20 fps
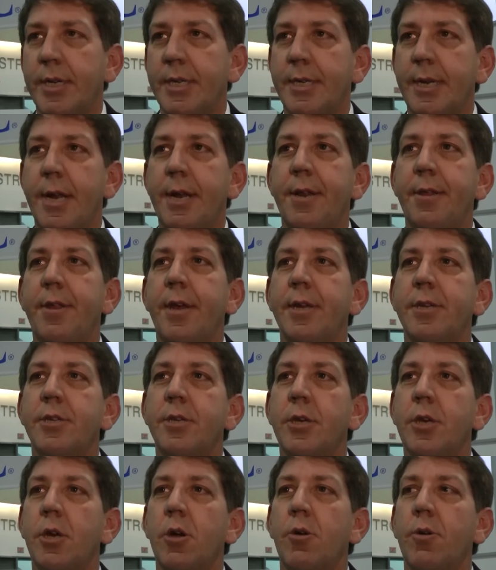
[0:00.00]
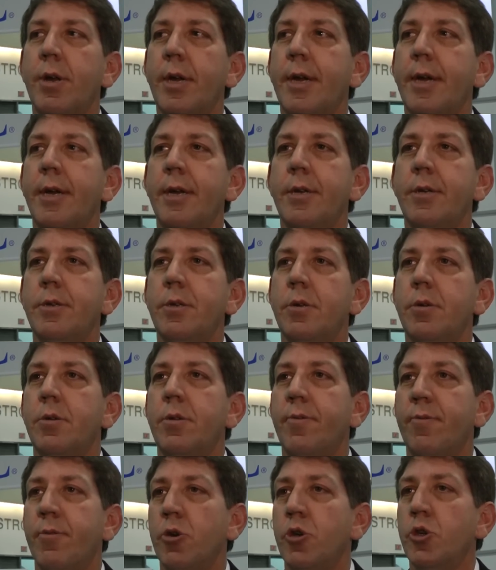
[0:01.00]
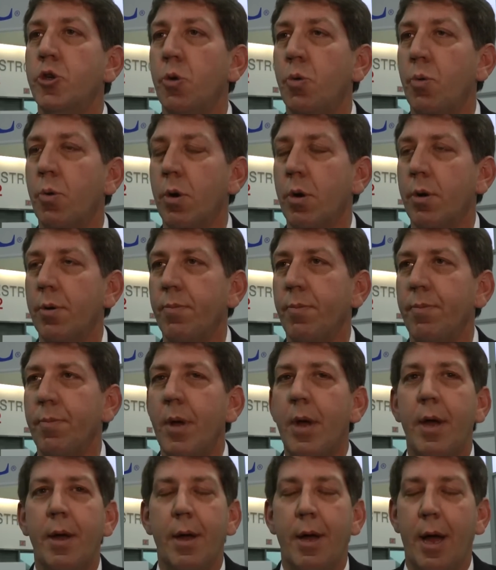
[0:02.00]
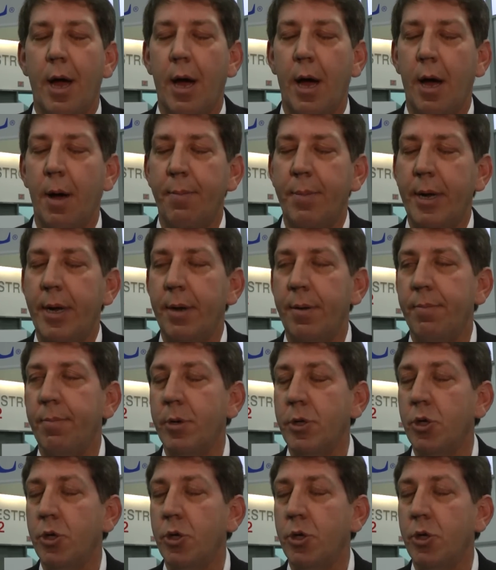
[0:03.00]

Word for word: extended that security into the virtual world. Being